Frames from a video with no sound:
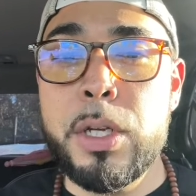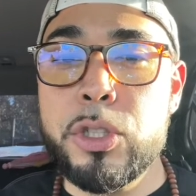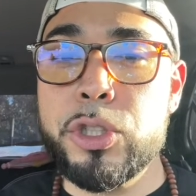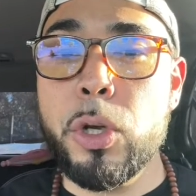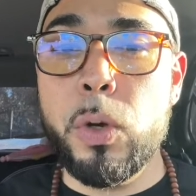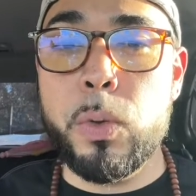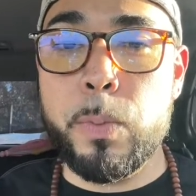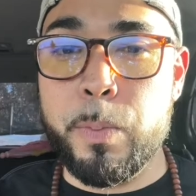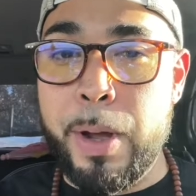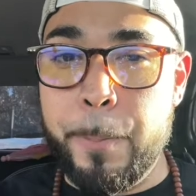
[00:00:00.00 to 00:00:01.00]
So
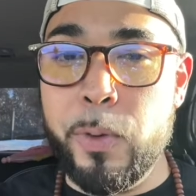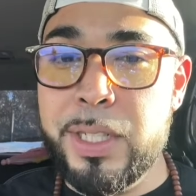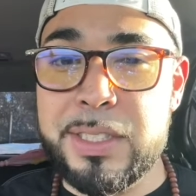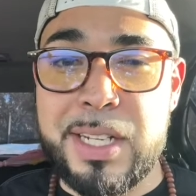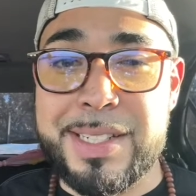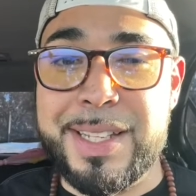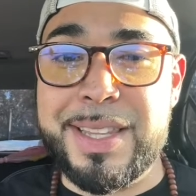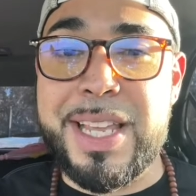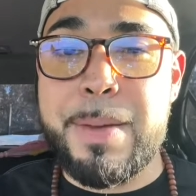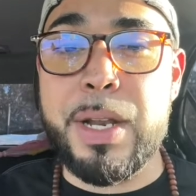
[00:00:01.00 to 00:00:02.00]
my point is not to
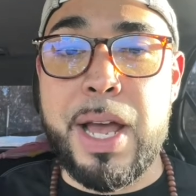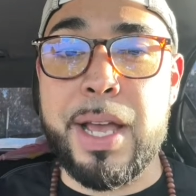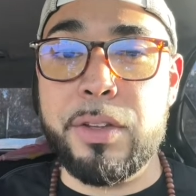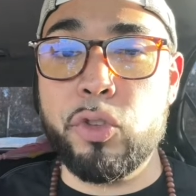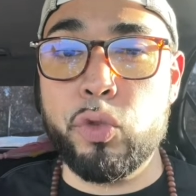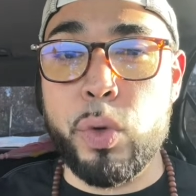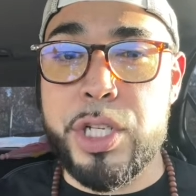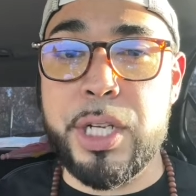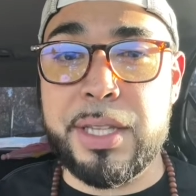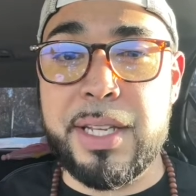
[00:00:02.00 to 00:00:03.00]
demonize
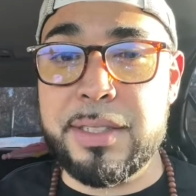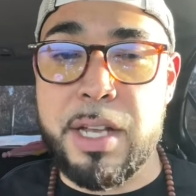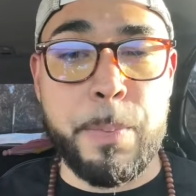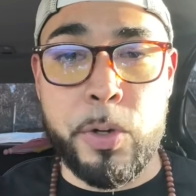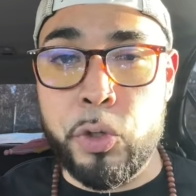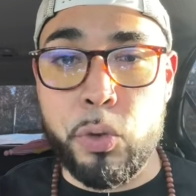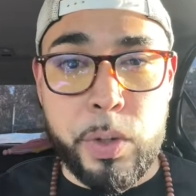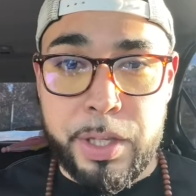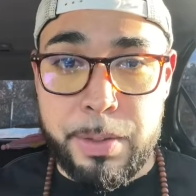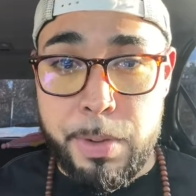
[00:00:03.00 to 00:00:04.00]
switching things up or
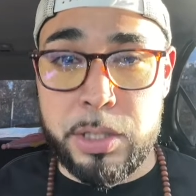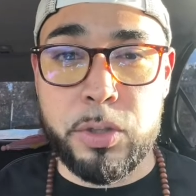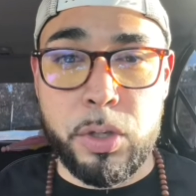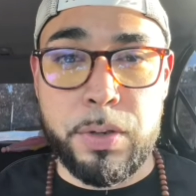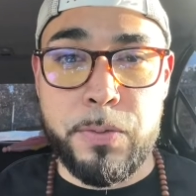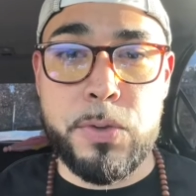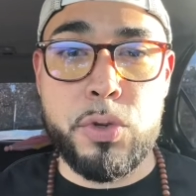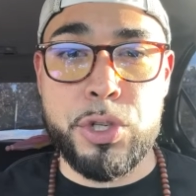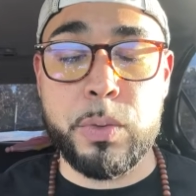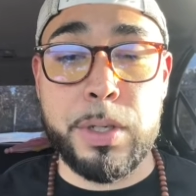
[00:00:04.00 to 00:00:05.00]
doing the muscle
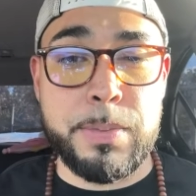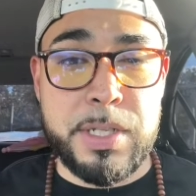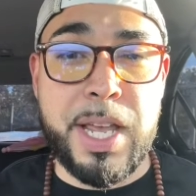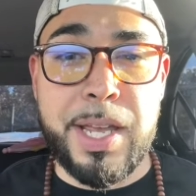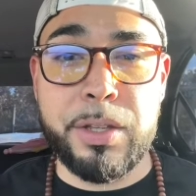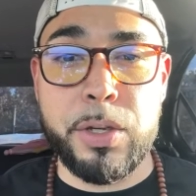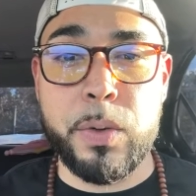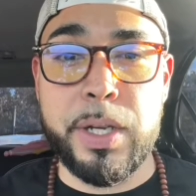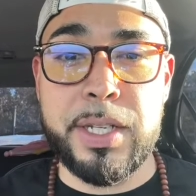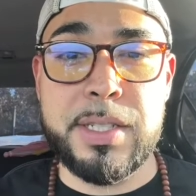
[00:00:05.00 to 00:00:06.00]
confusion. What I'm saying
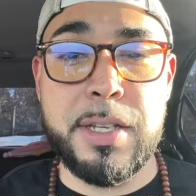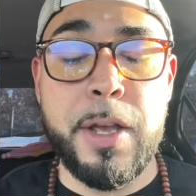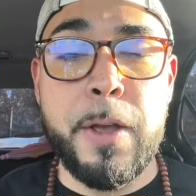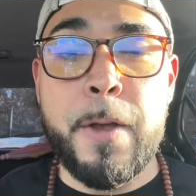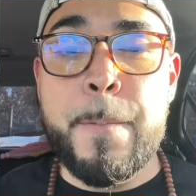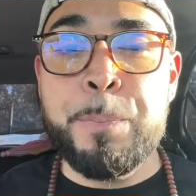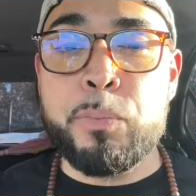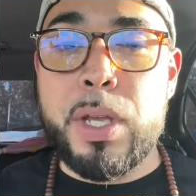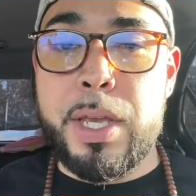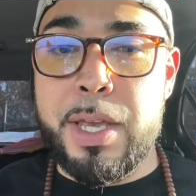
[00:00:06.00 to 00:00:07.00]
though is,
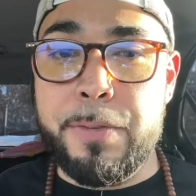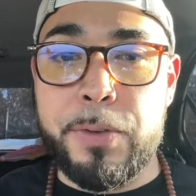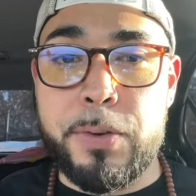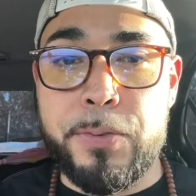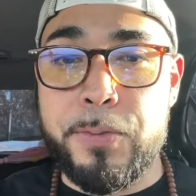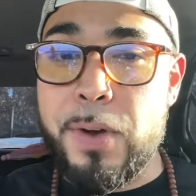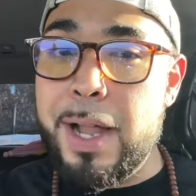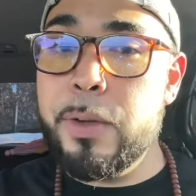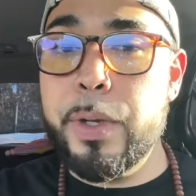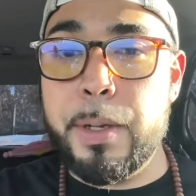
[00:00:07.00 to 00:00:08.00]
if you're
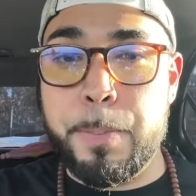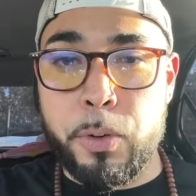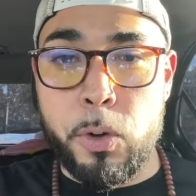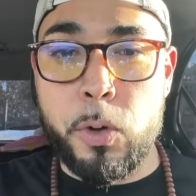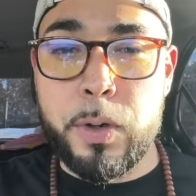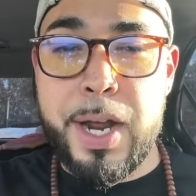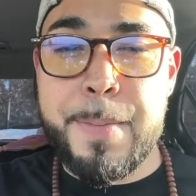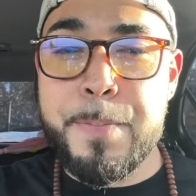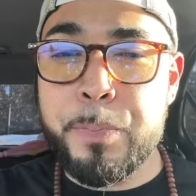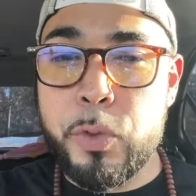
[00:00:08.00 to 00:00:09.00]
following a
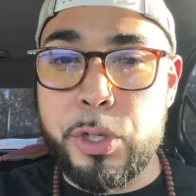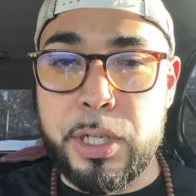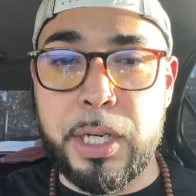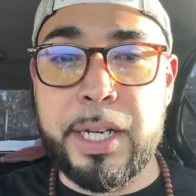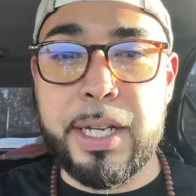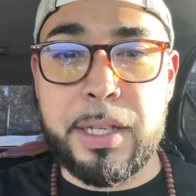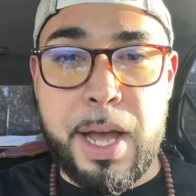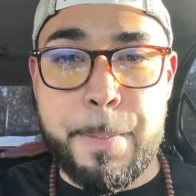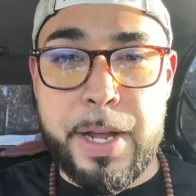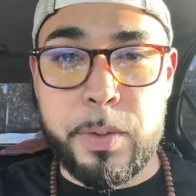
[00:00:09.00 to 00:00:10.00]
program, you're going to get a
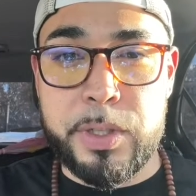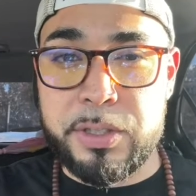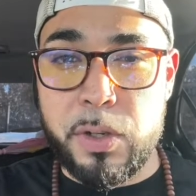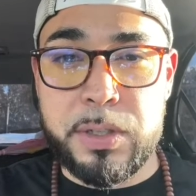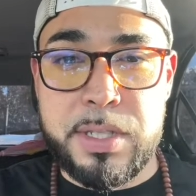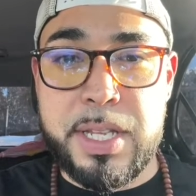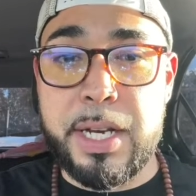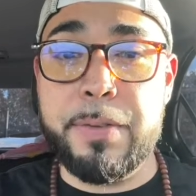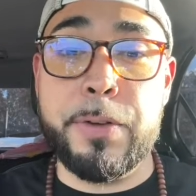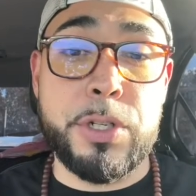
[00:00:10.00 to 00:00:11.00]
lot better results
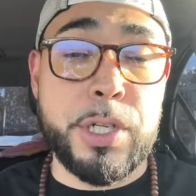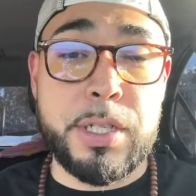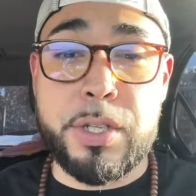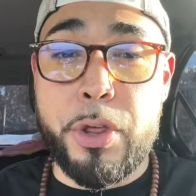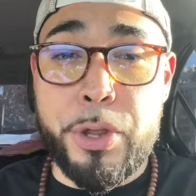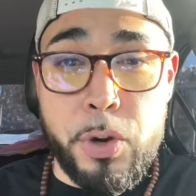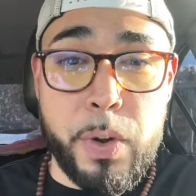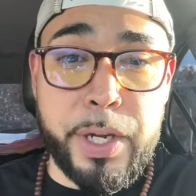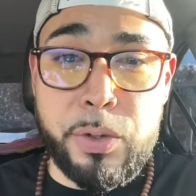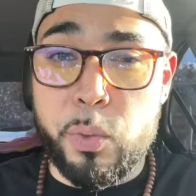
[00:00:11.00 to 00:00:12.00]
than if you're just
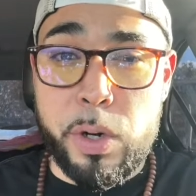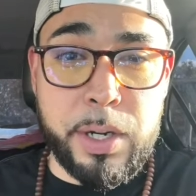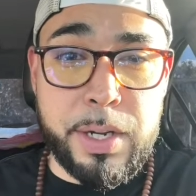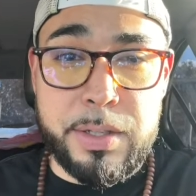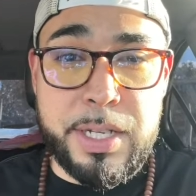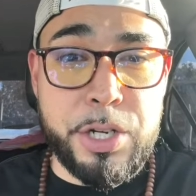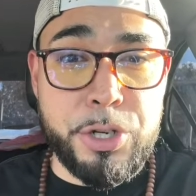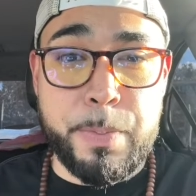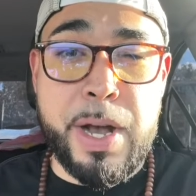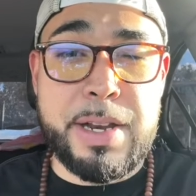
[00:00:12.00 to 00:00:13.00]
throwing new workouts at
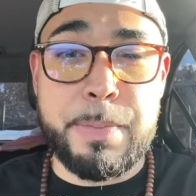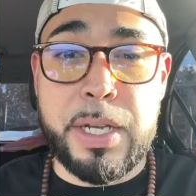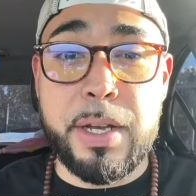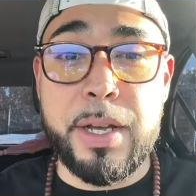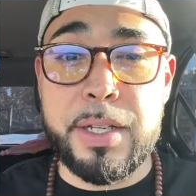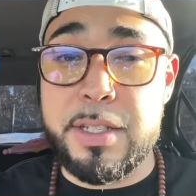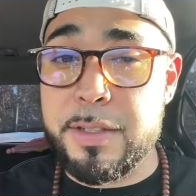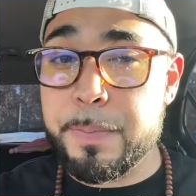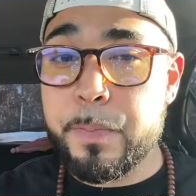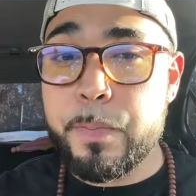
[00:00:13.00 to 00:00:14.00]
your body
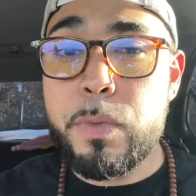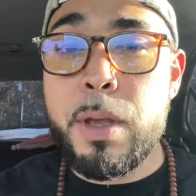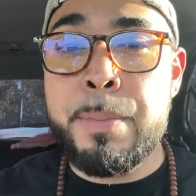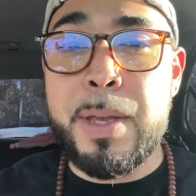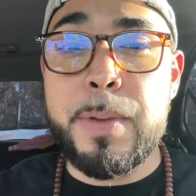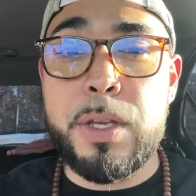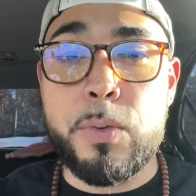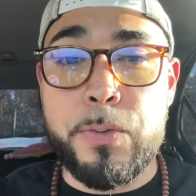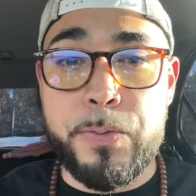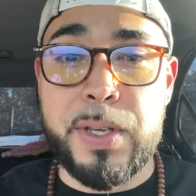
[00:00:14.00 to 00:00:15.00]
because maybe
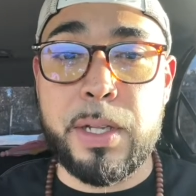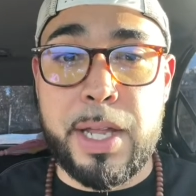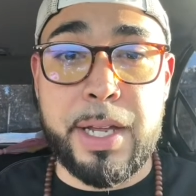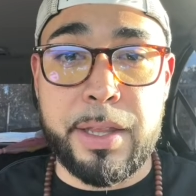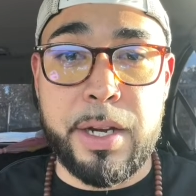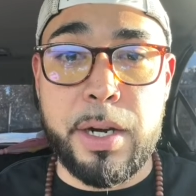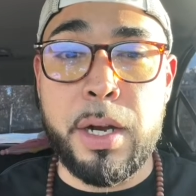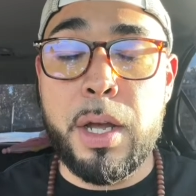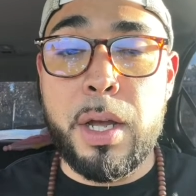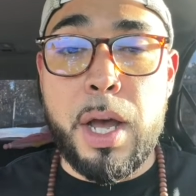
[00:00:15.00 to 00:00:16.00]
you feel like they're
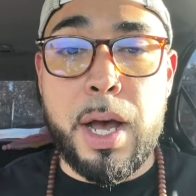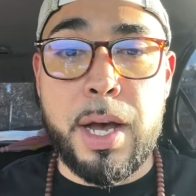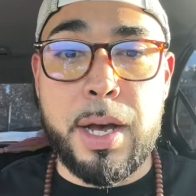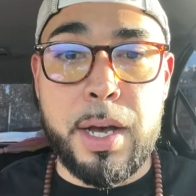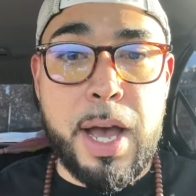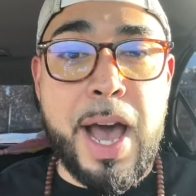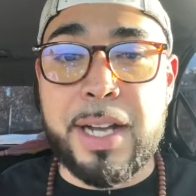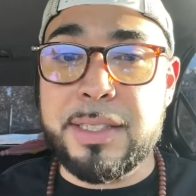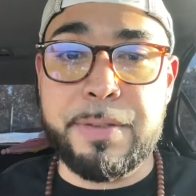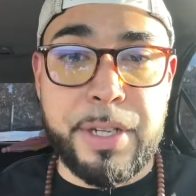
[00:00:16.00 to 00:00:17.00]

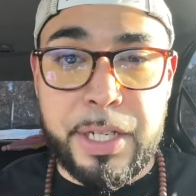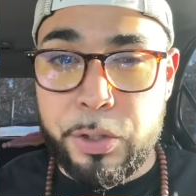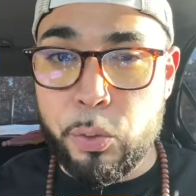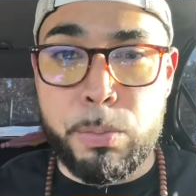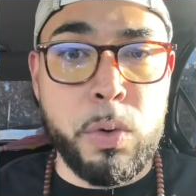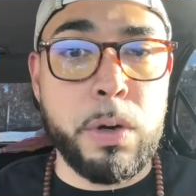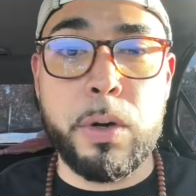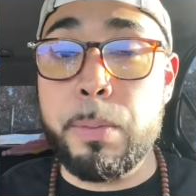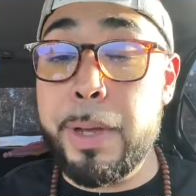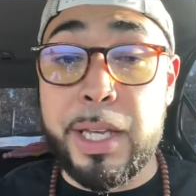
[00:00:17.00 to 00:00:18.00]
activating you more
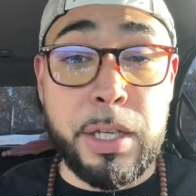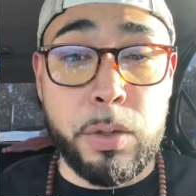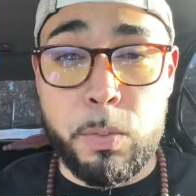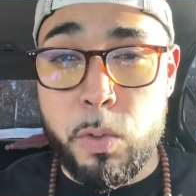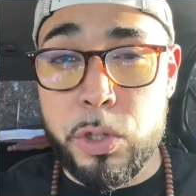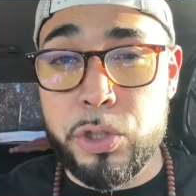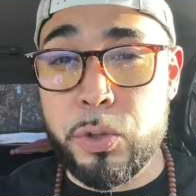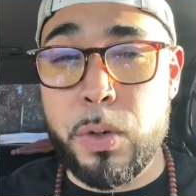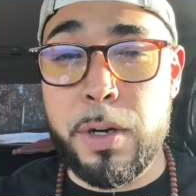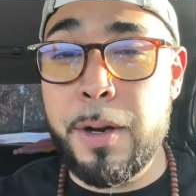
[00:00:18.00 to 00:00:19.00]
or making you more
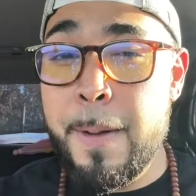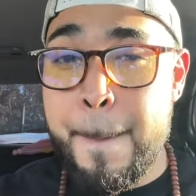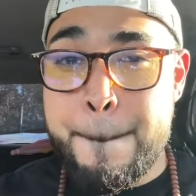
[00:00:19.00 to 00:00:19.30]
sore.